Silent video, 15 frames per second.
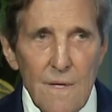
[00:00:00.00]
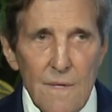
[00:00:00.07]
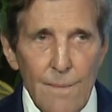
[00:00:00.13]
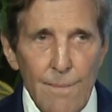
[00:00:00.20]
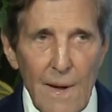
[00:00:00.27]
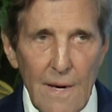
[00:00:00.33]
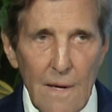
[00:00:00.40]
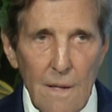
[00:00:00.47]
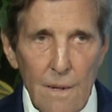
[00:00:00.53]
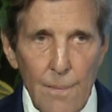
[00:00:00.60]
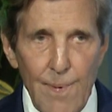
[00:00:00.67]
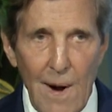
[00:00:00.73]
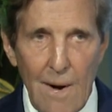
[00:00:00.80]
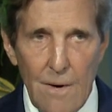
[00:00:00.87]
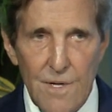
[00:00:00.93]
to make the
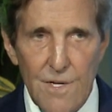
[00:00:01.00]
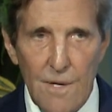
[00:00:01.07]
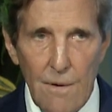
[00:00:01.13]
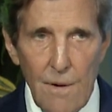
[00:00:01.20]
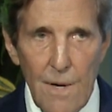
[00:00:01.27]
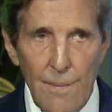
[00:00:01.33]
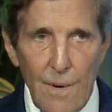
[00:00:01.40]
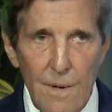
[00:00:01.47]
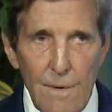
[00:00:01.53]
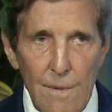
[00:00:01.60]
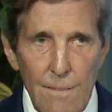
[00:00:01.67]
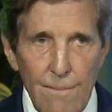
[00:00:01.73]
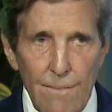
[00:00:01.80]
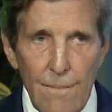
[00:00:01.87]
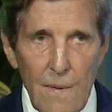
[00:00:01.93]
Paris Agreement
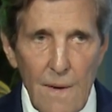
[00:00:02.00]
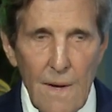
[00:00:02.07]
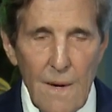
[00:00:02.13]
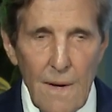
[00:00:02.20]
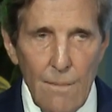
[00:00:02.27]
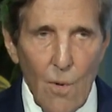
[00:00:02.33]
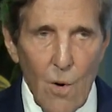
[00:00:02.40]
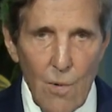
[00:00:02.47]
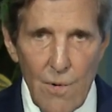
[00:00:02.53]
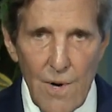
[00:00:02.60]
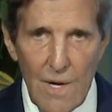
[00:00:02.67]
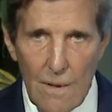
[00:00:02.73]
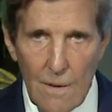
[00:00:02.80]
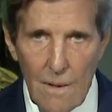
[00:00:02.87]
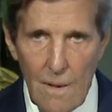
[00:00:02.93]
uh, more
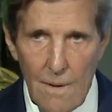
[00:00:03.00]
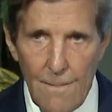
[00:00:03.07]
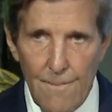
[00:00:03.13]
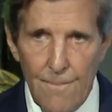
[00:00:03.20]
real